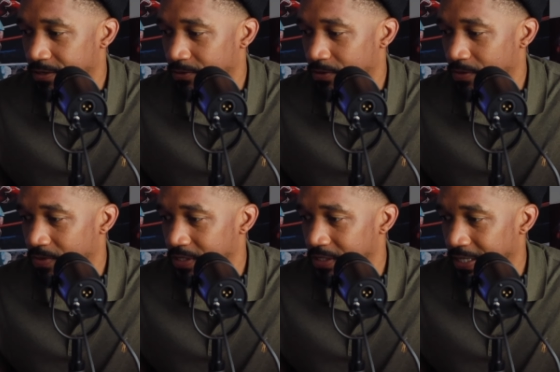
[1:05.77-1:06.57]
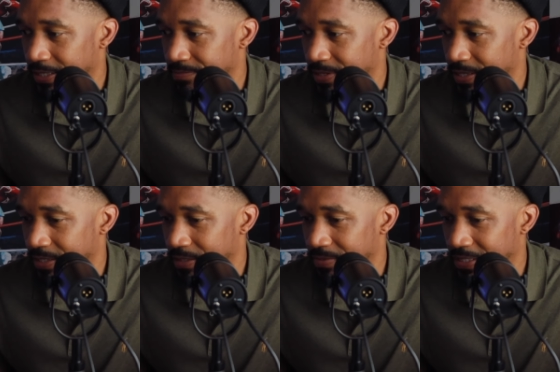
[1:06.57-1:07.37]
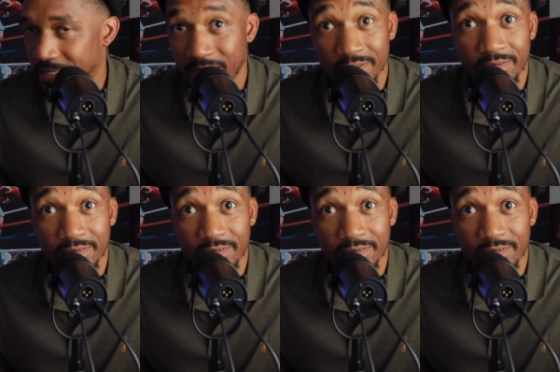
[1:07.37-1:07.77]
Hold on one second, man. Let me get this